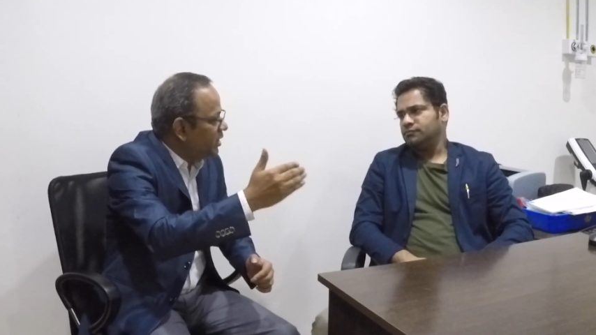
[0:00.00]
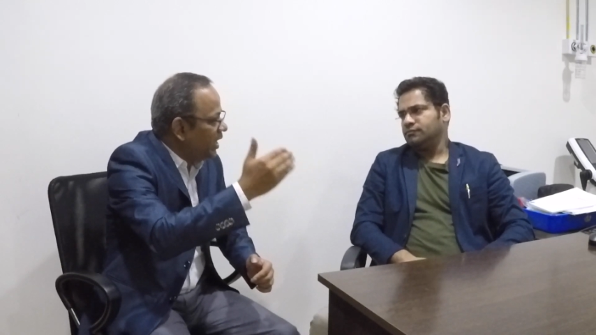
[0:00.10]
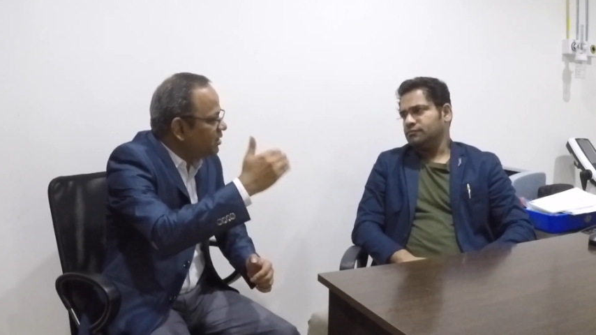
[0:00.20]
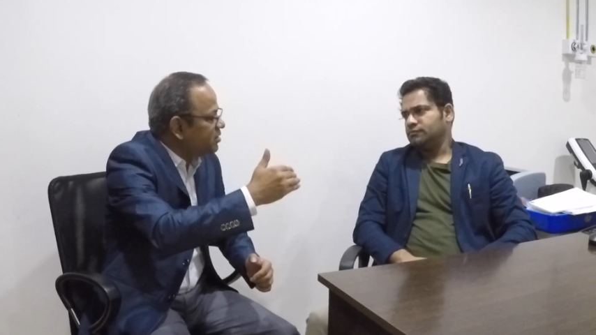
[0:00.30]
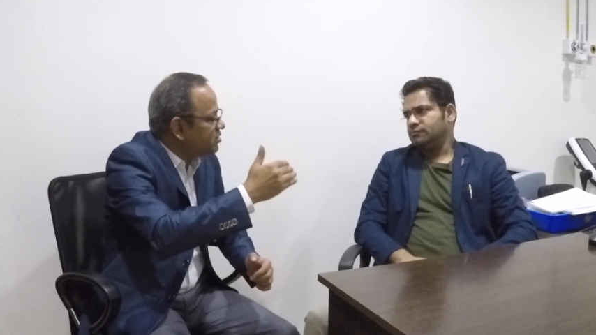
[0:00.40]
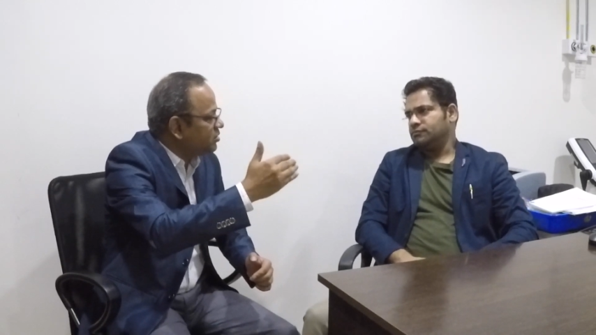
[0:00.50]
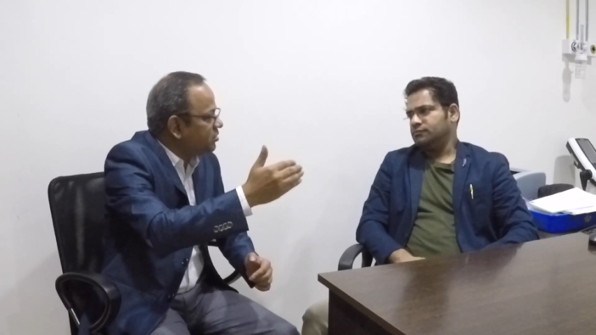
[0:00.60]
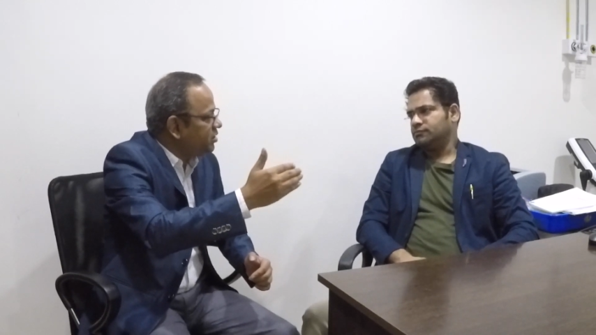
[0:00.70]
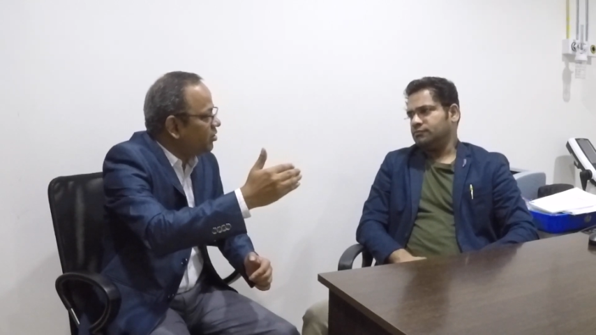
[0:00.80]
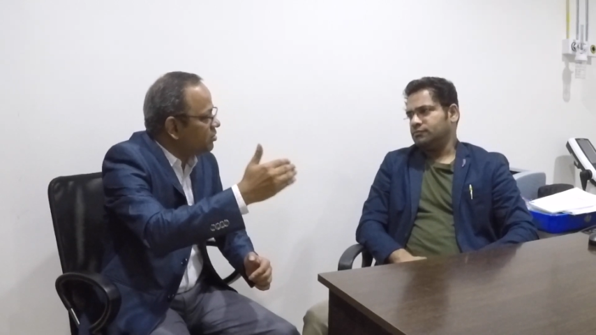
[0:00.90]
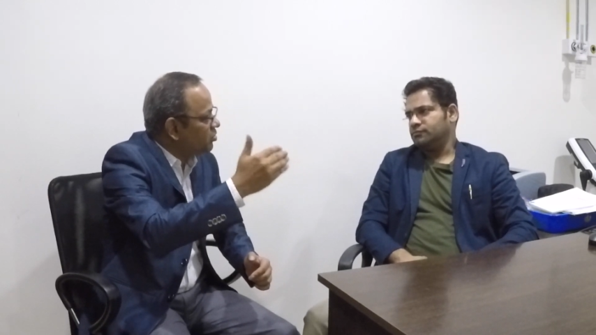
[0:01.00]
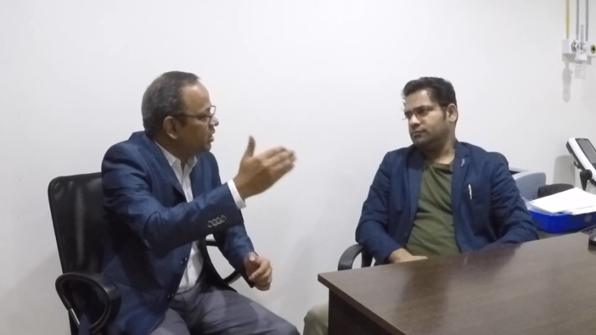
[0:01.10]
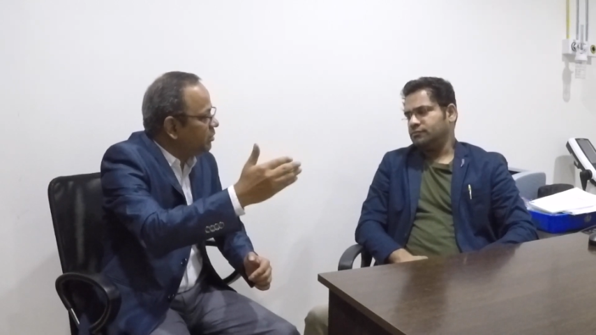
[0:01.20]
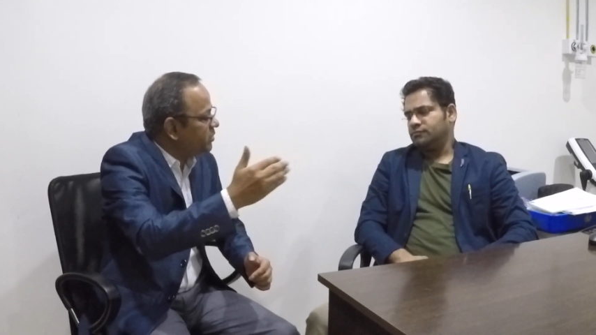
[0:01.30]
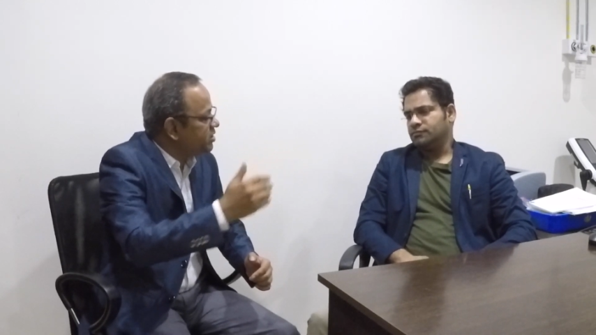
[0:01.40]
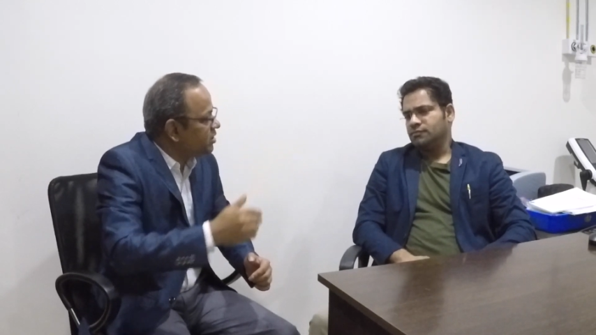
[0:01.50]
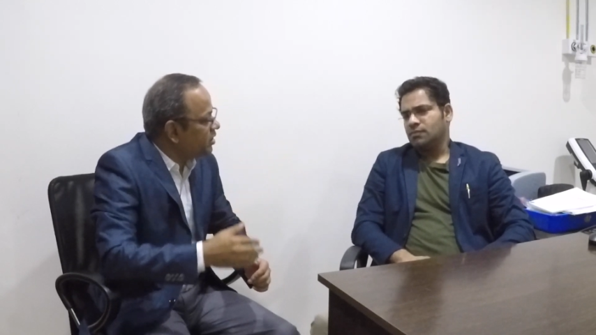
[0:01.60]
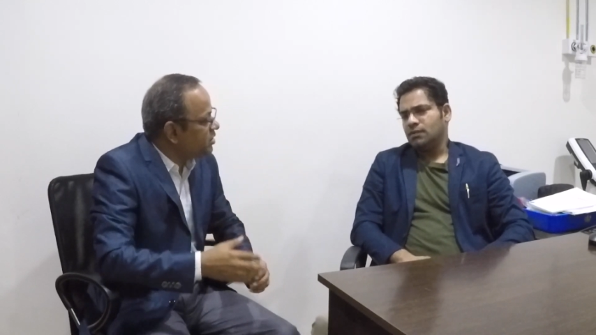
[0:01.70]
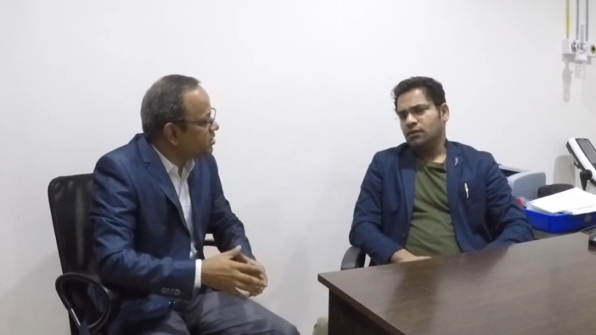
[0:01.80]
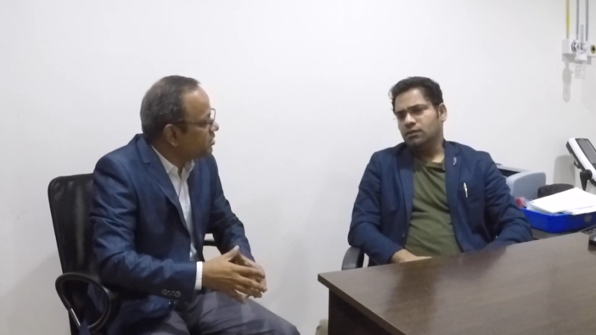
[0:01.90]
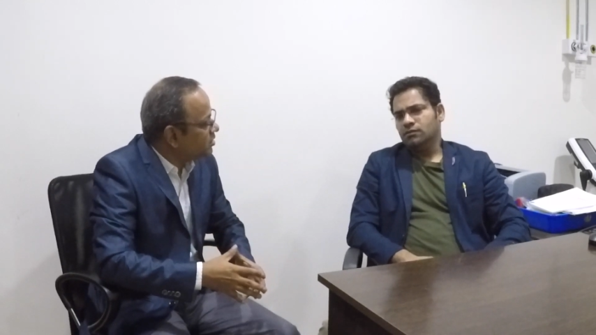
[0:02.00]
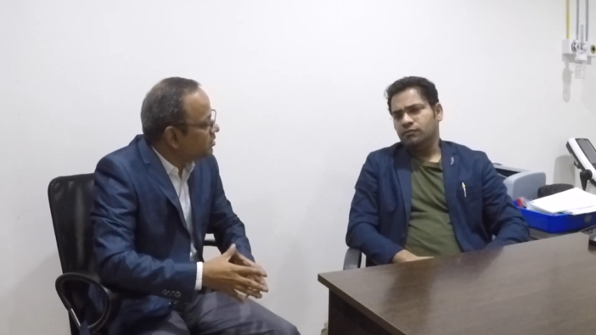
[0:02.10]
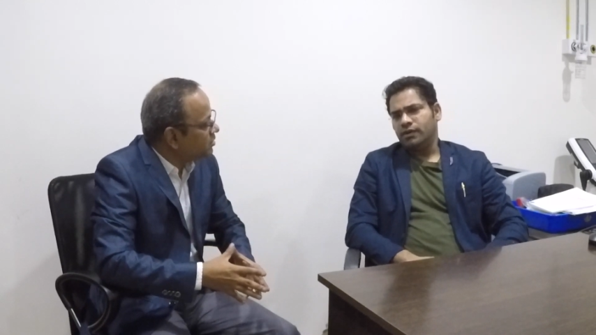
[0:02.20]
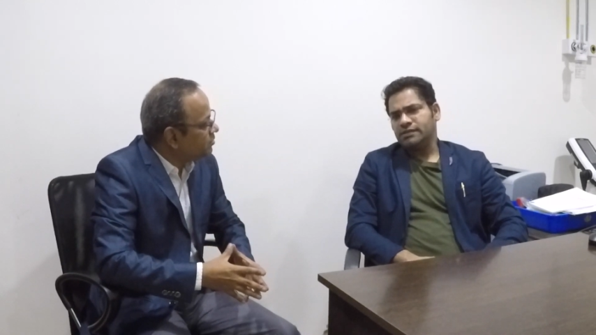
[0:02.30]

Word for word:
Speaker 1: can this surgery also help these guys? For